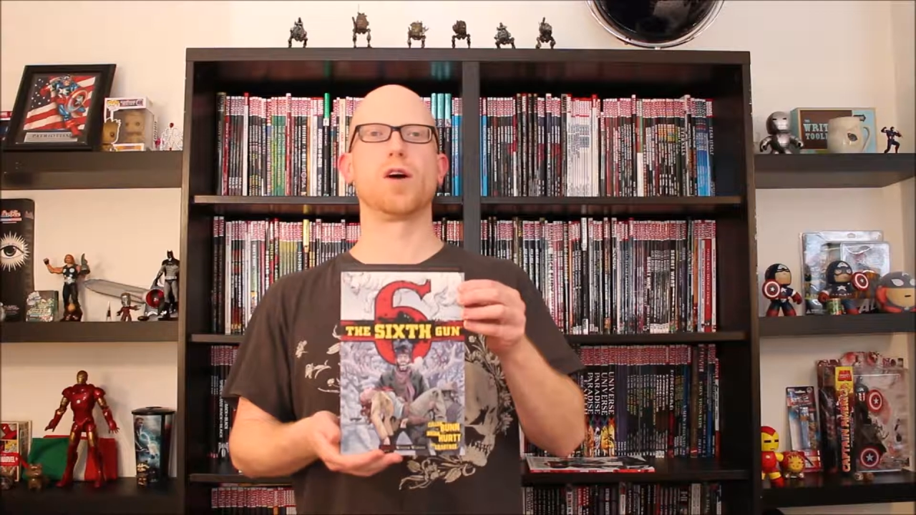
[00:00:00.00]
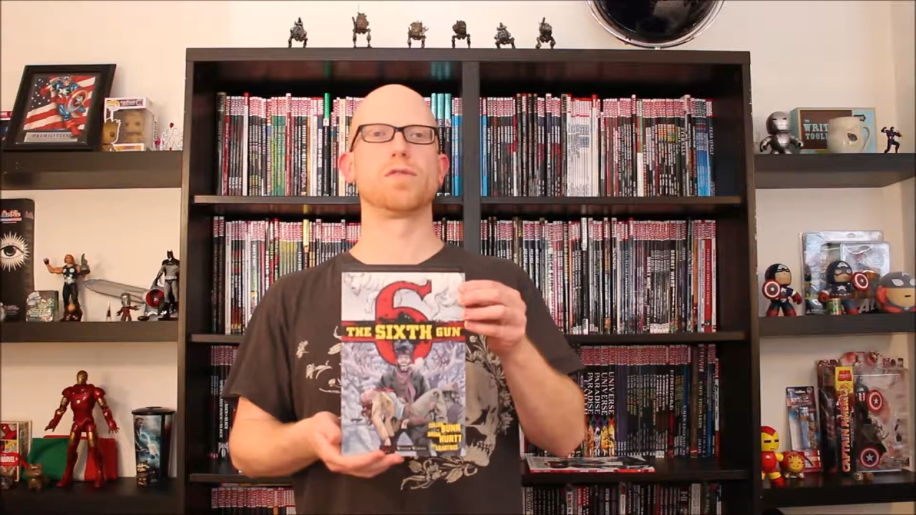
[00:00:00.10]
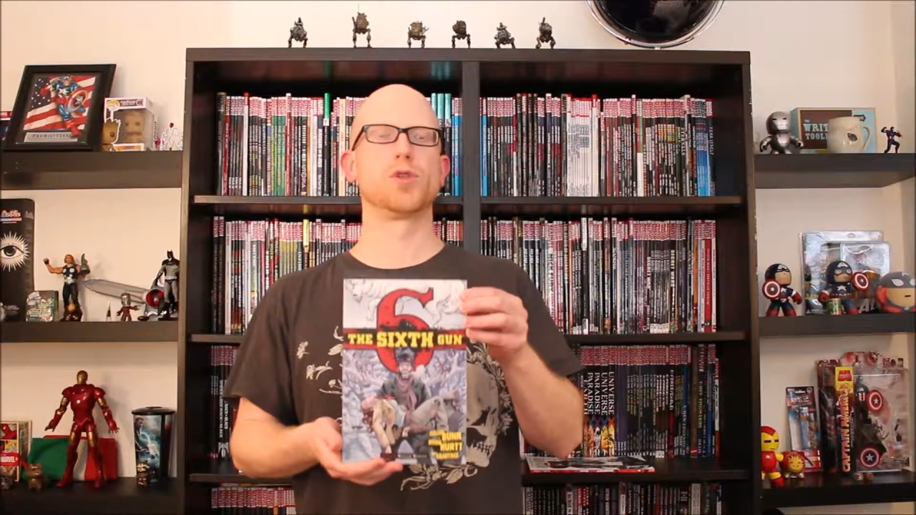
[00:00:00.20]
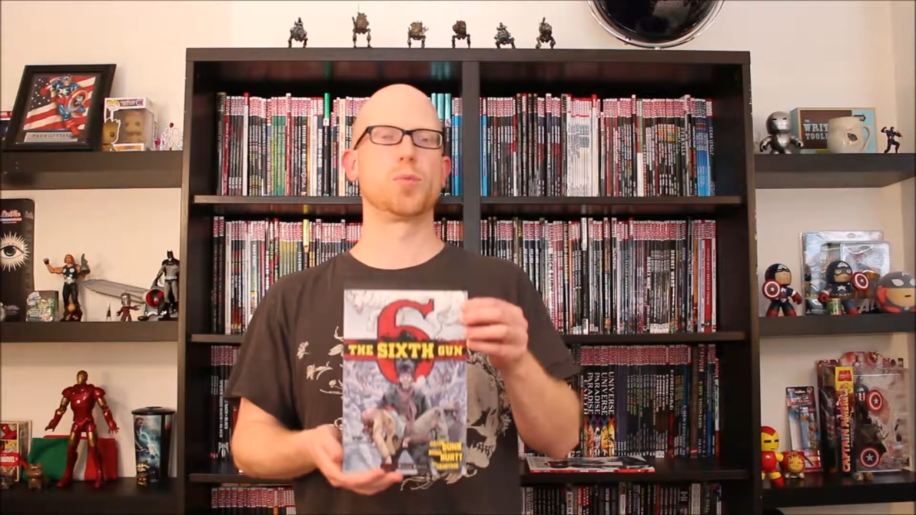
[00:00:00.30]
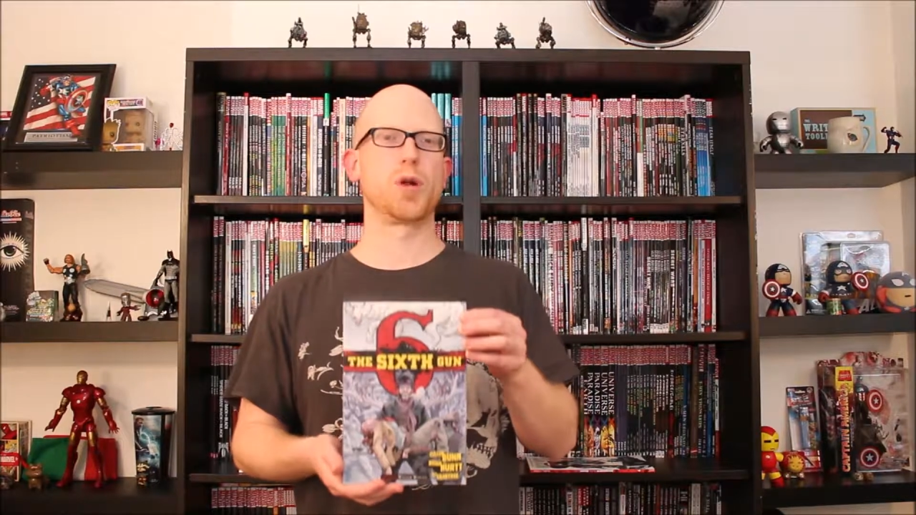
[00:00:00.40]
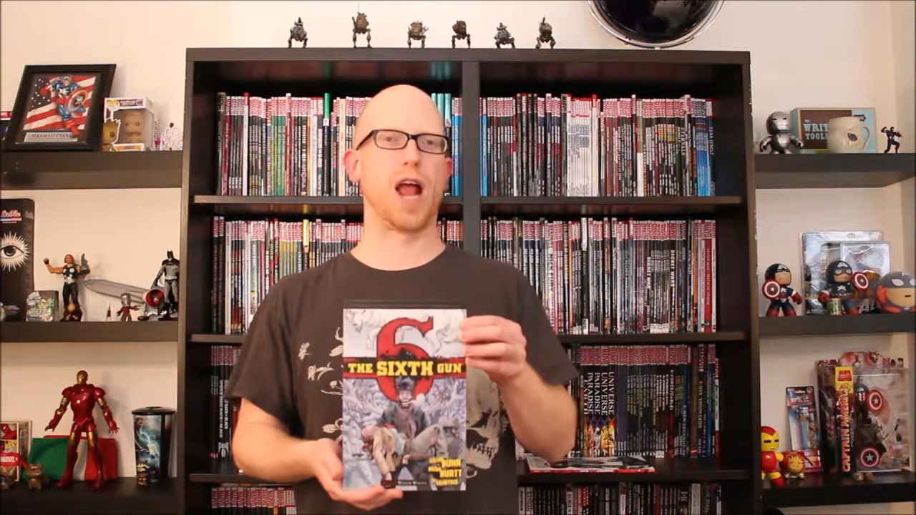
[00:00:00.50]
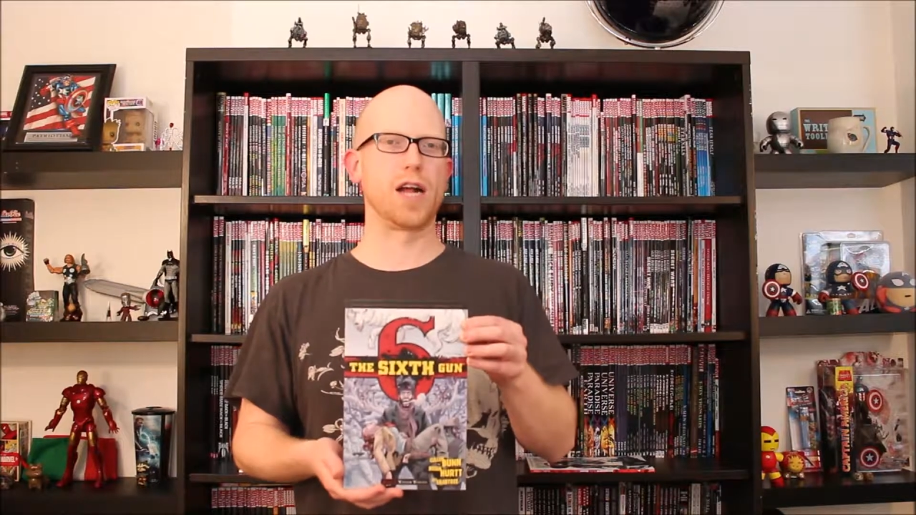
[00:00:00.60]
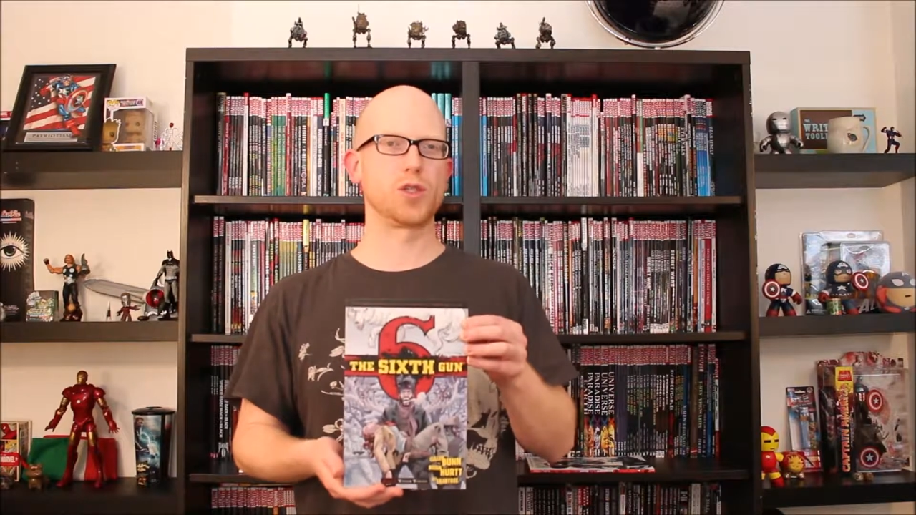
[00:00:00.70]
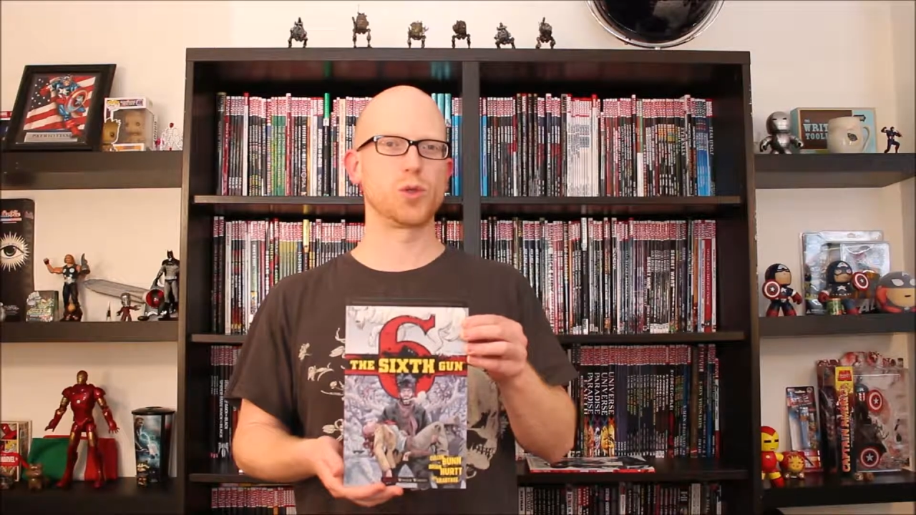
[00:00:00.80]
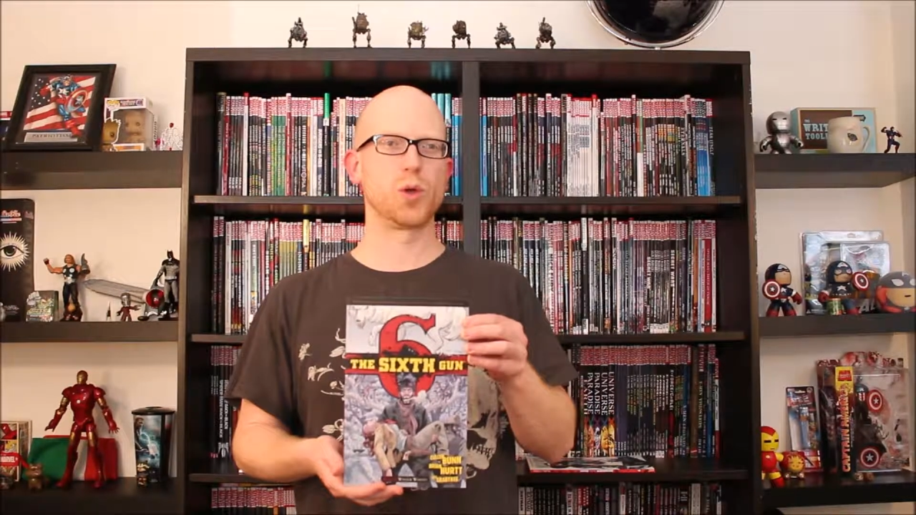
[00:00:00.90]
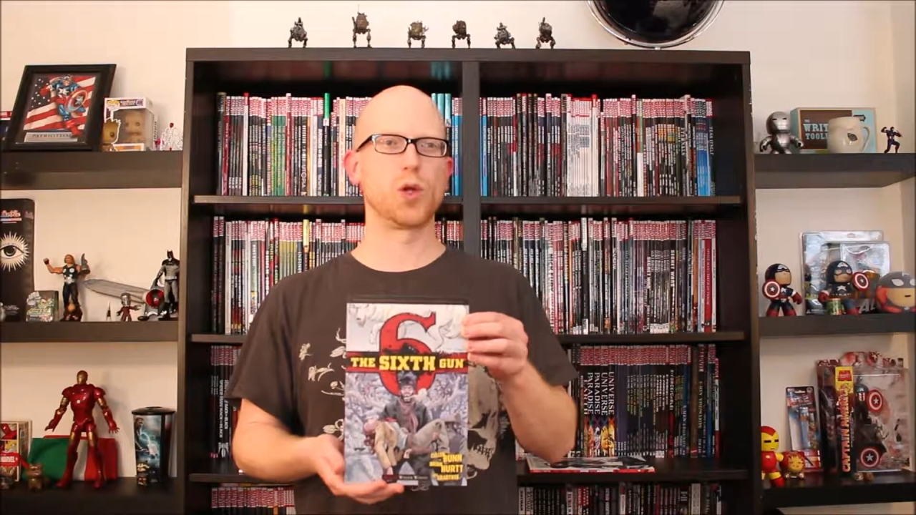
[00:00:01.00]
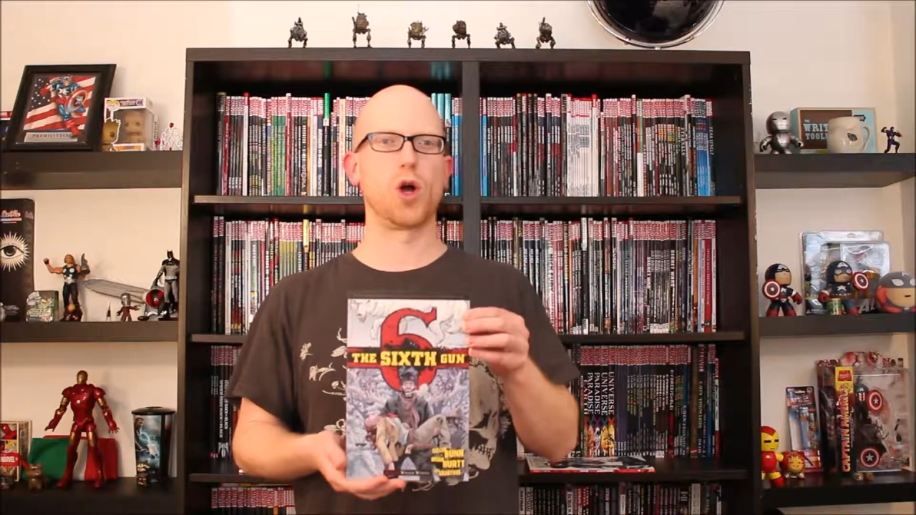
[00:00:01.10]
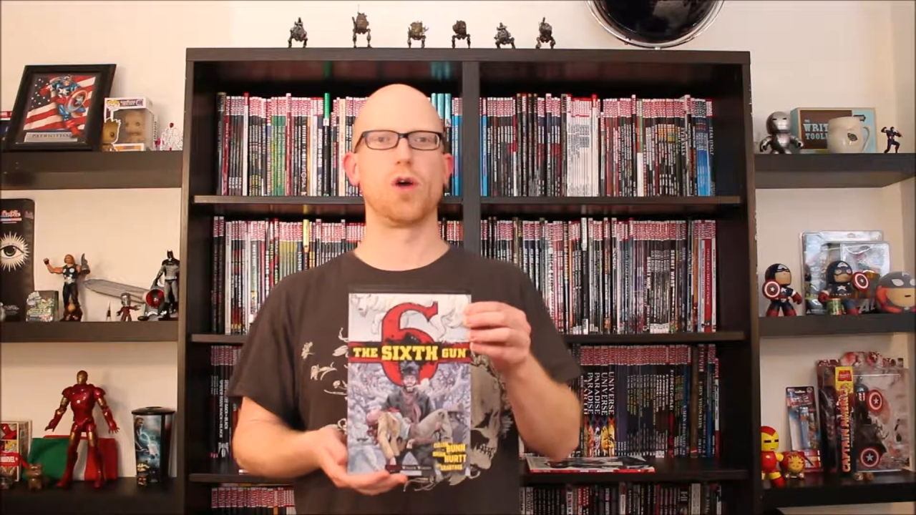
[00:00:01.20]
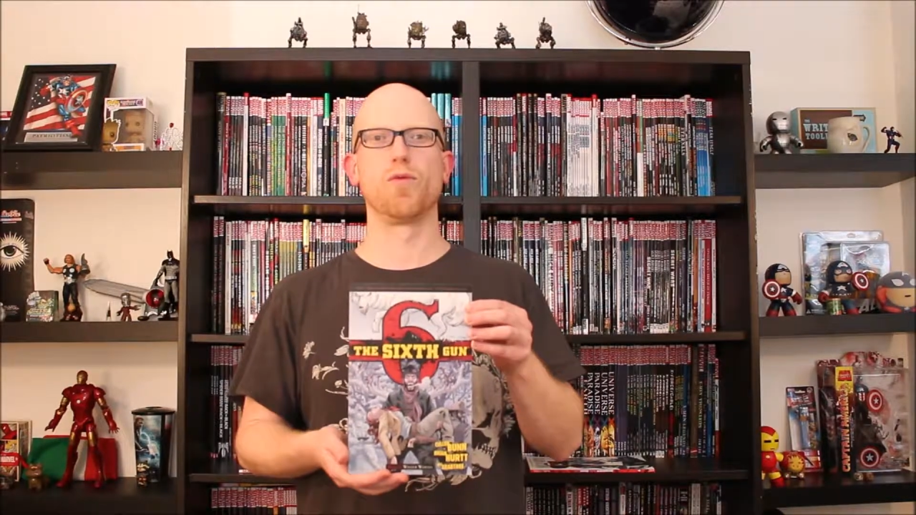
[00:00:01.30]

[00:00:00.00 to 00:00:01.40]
of supernatural,